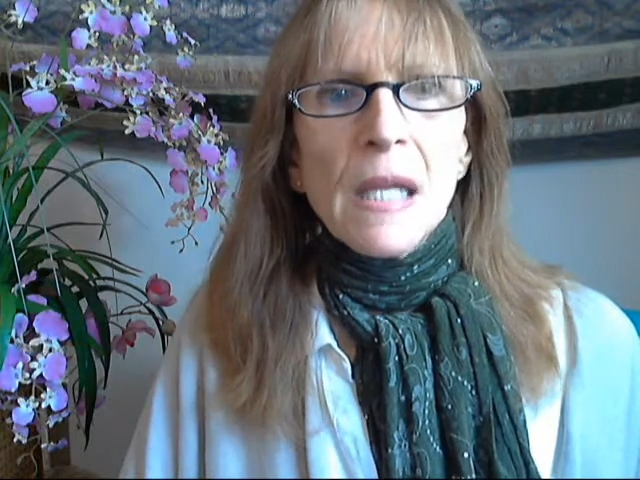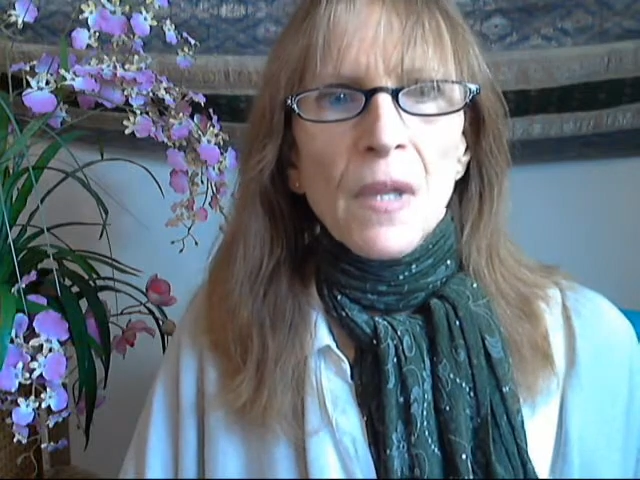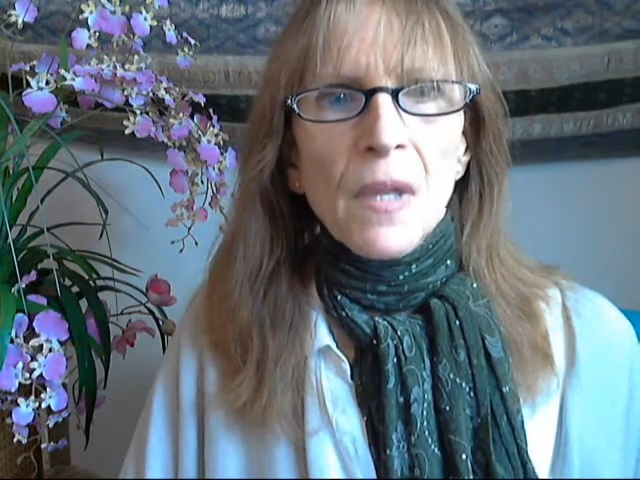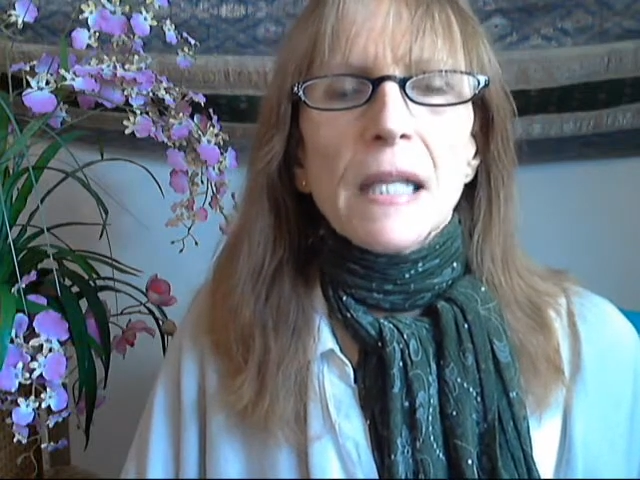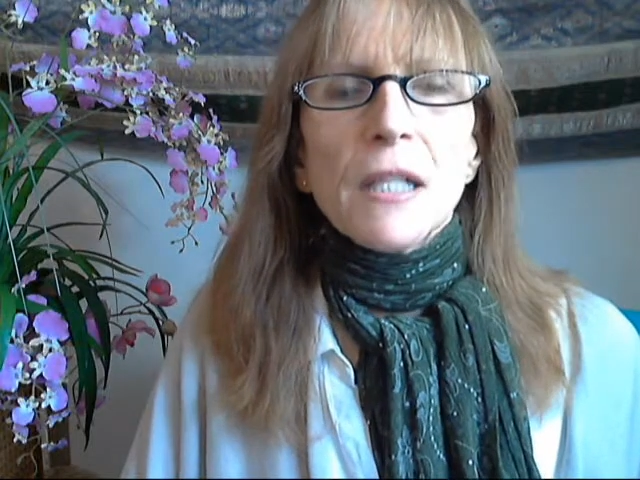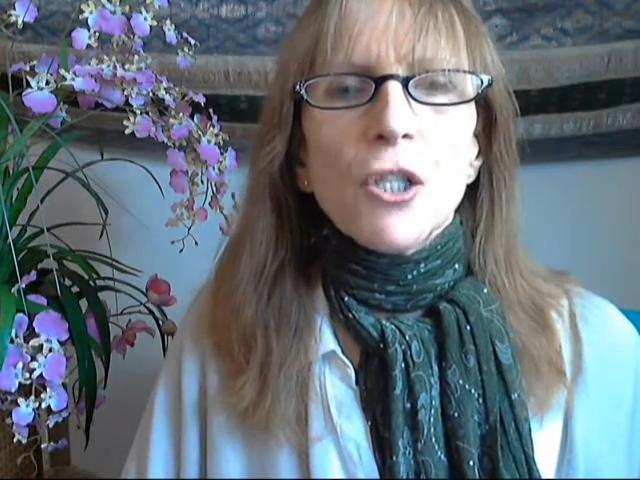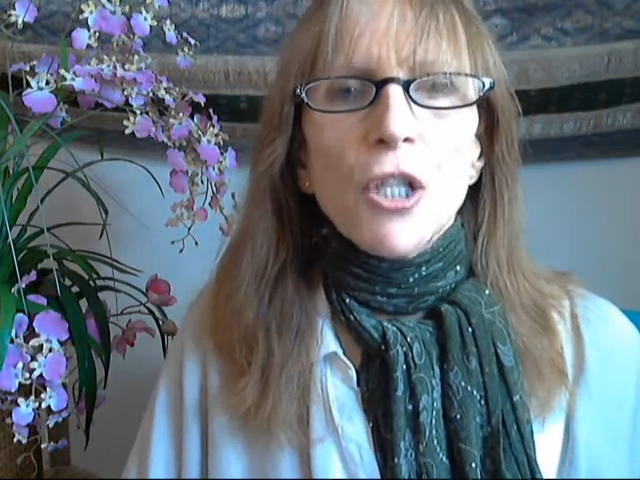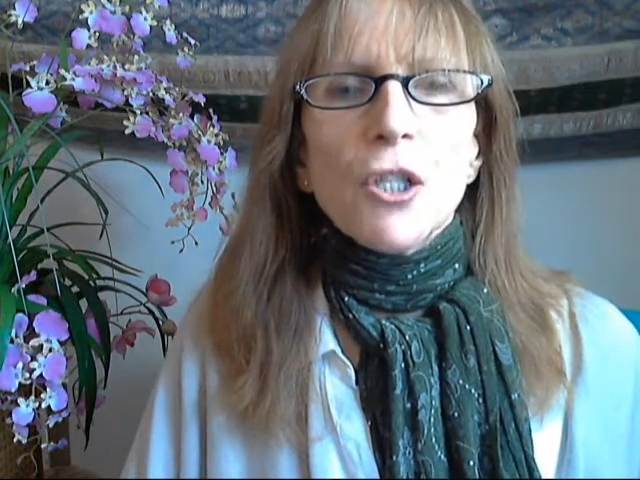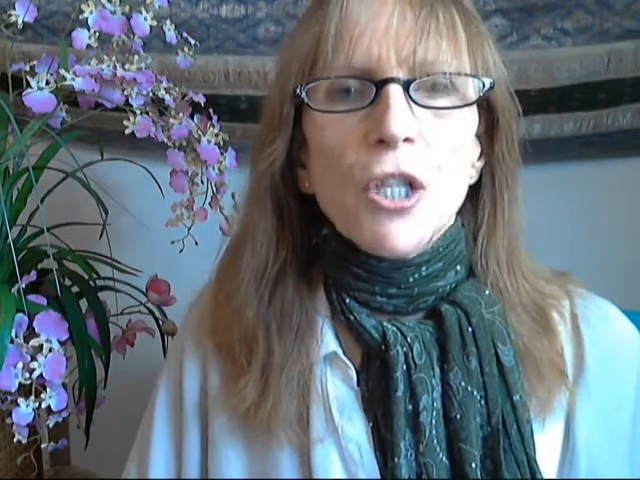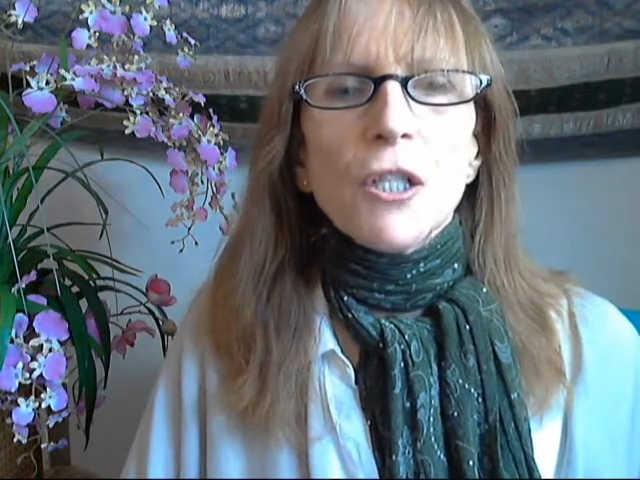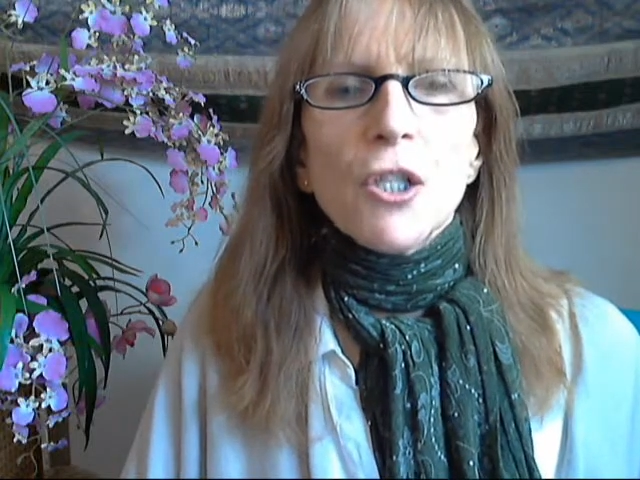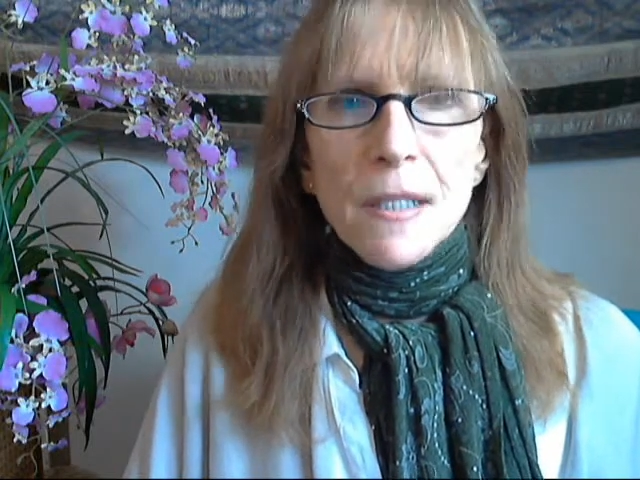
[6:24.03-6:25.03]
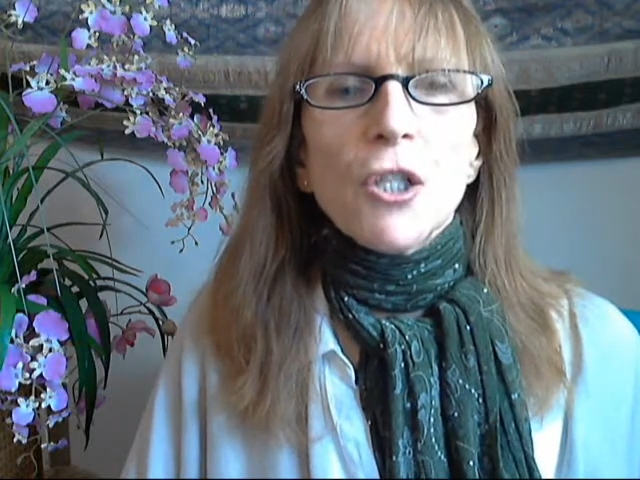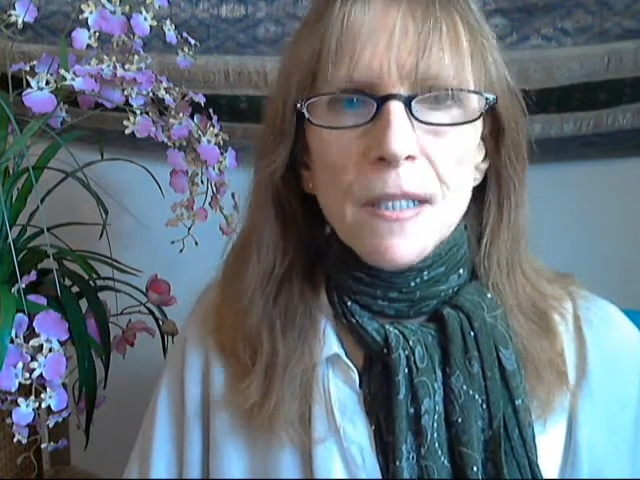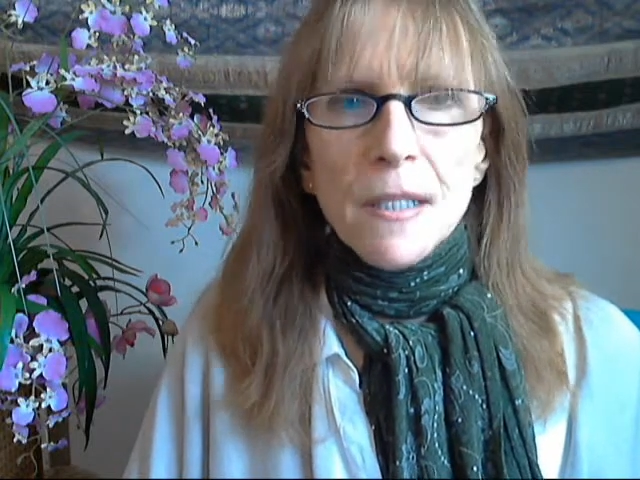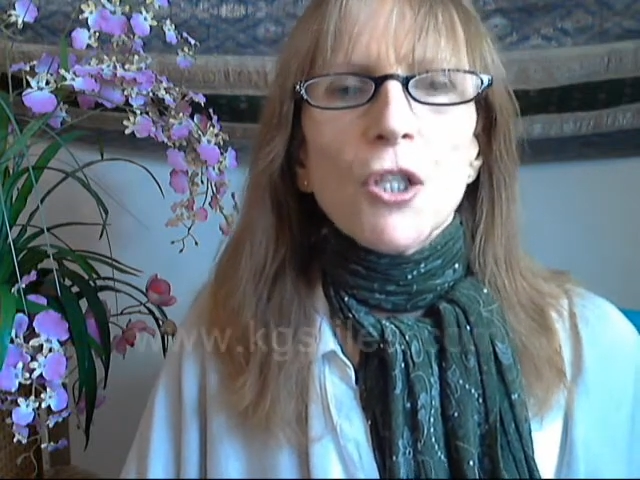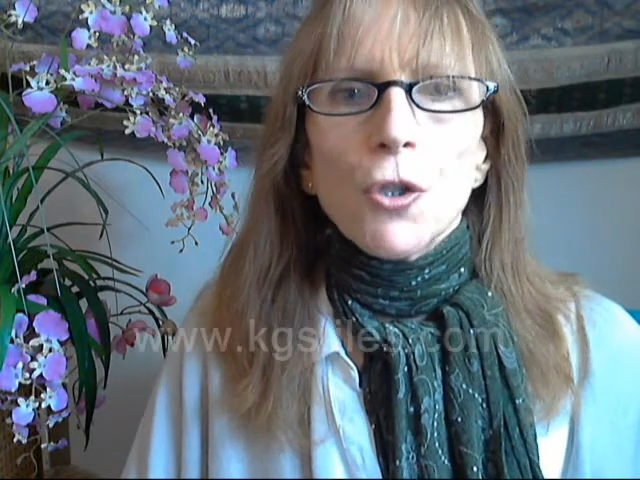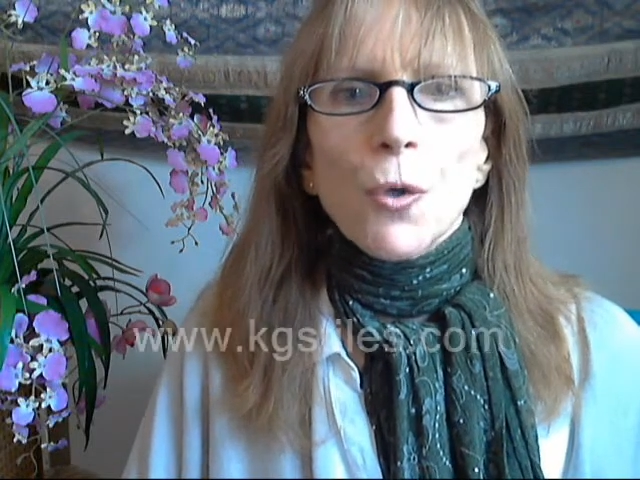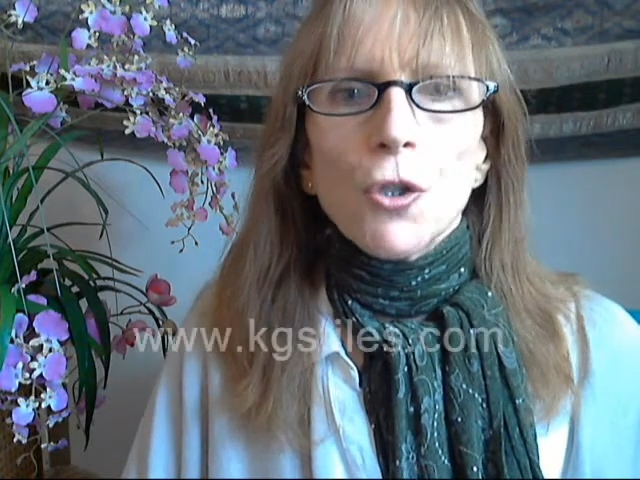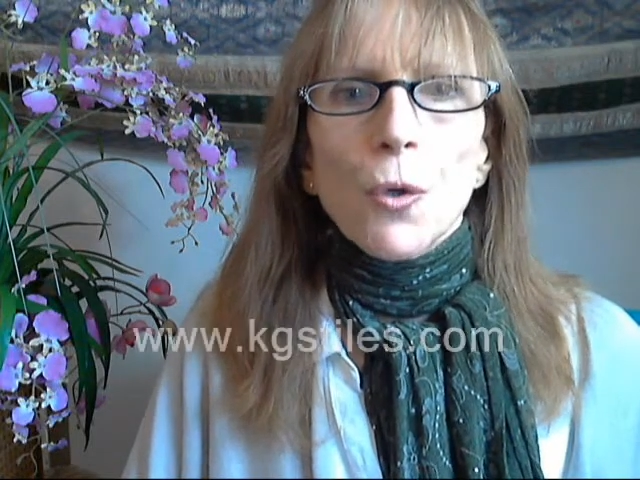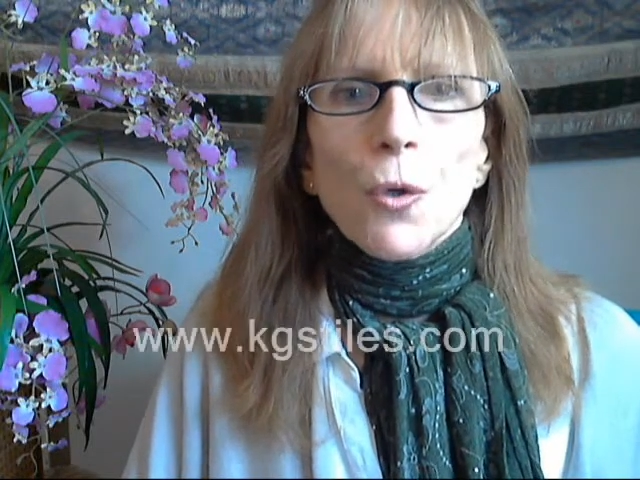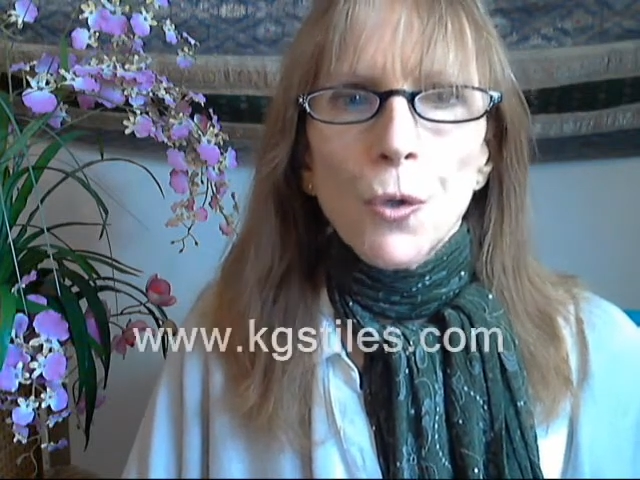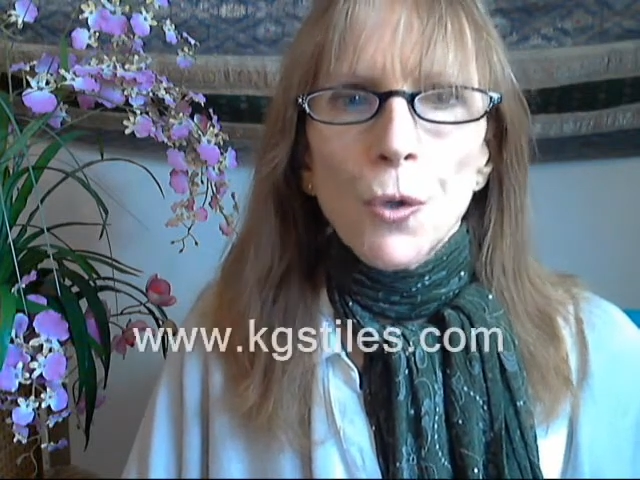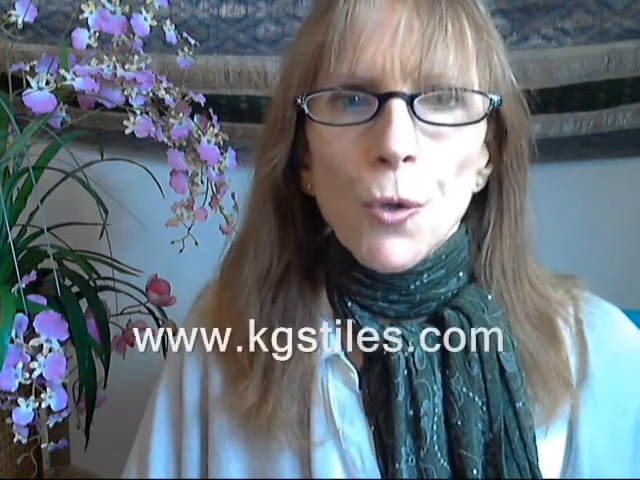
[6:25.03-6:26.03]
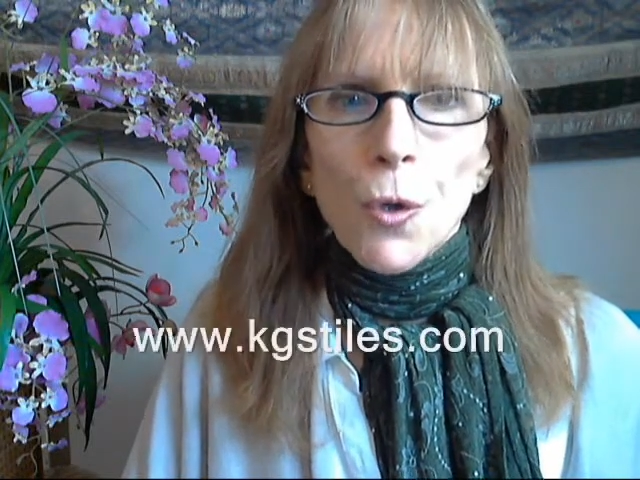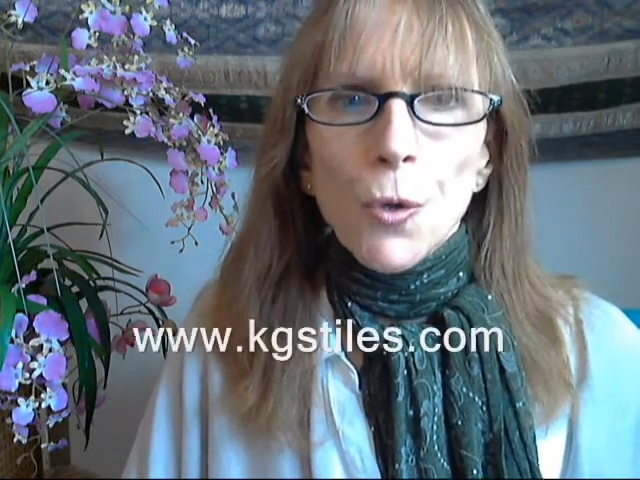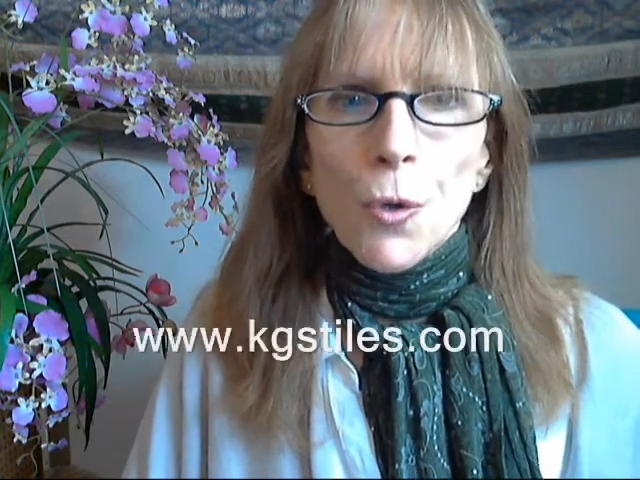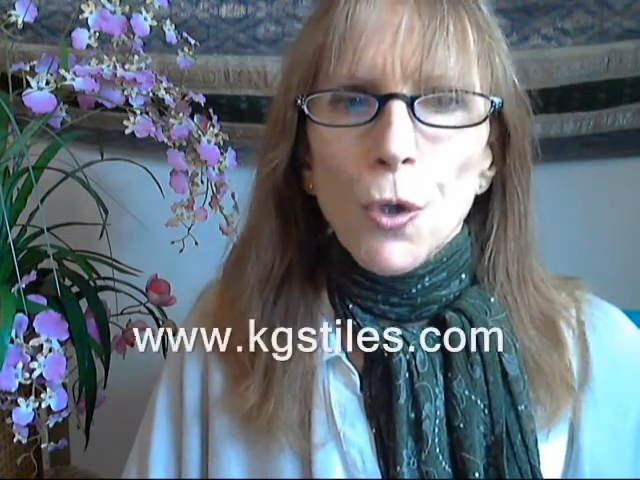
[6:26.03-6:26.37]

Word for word: Sagittarius, your lunar,